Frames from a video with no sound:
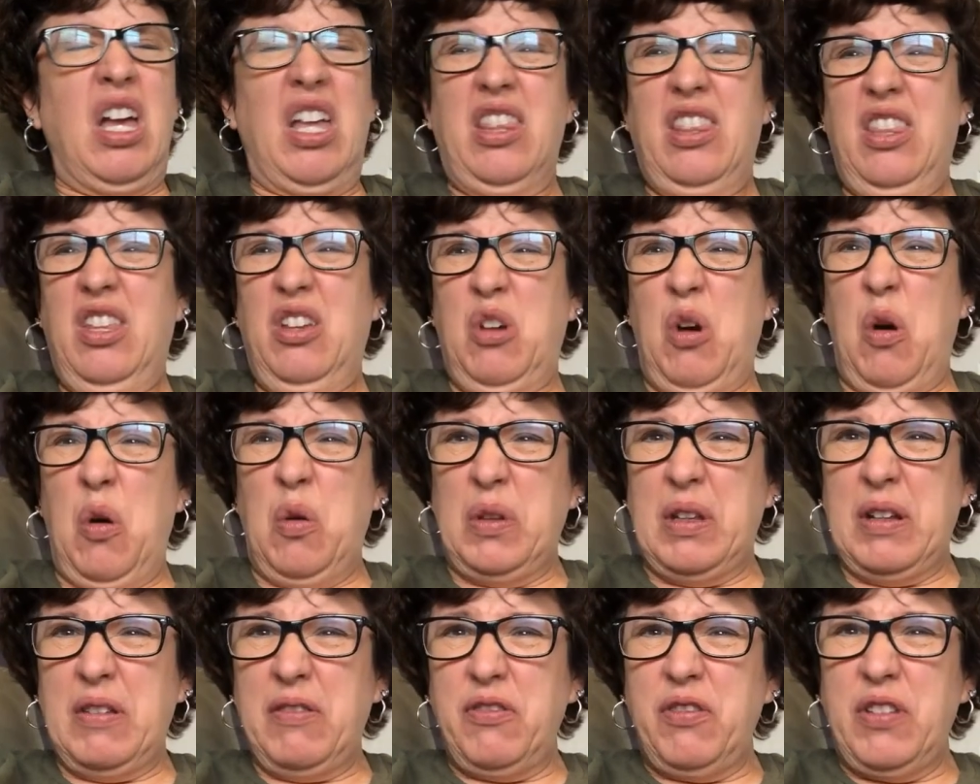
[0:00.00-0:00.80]
a
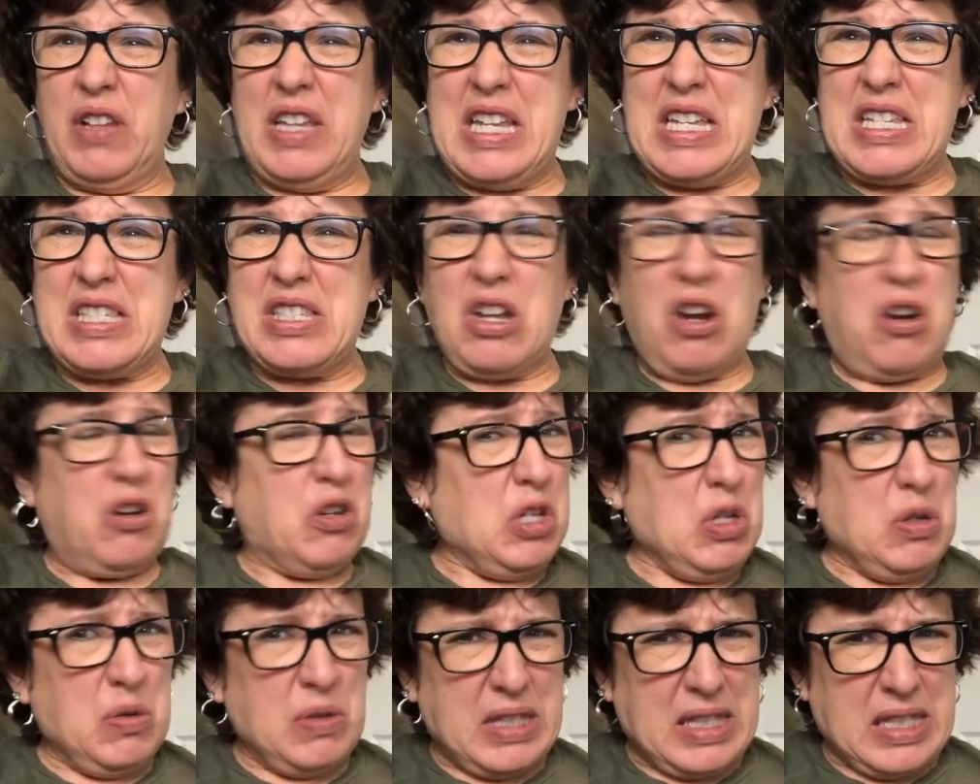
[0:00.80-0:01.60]
golden fleece? Are
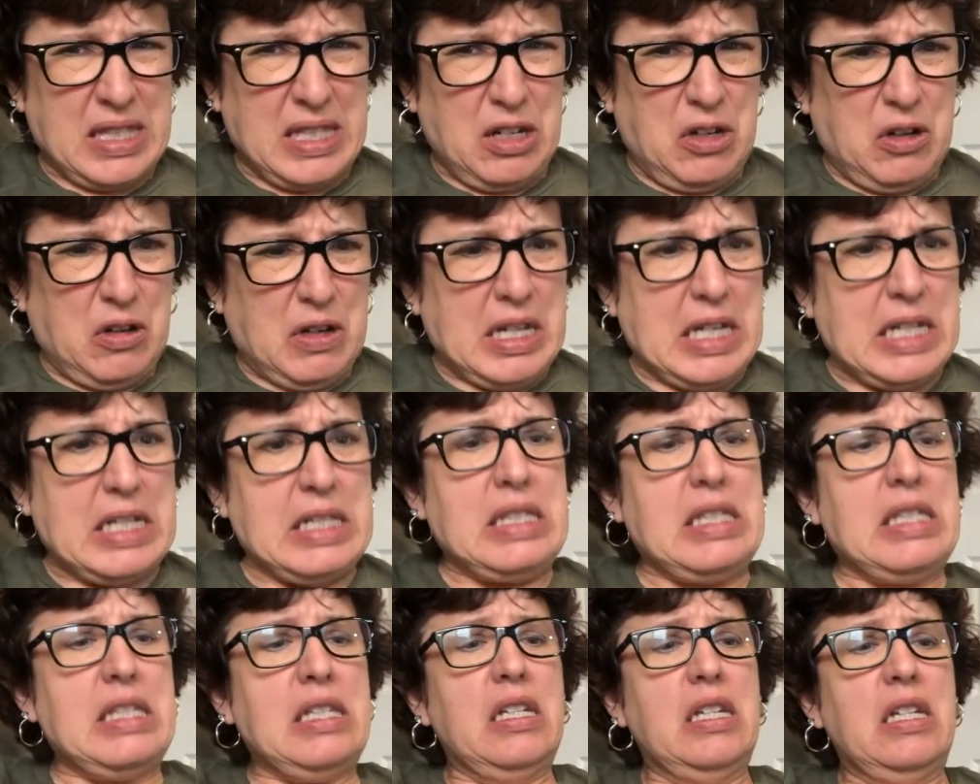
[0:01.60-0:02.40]
you
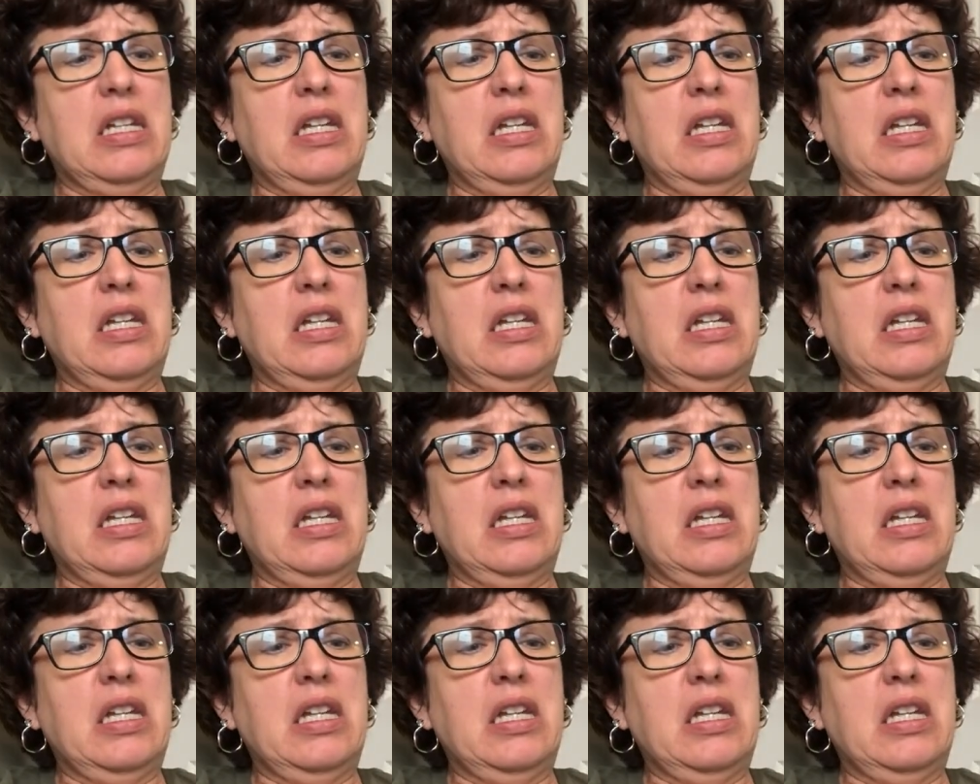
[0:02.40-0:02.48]
serious?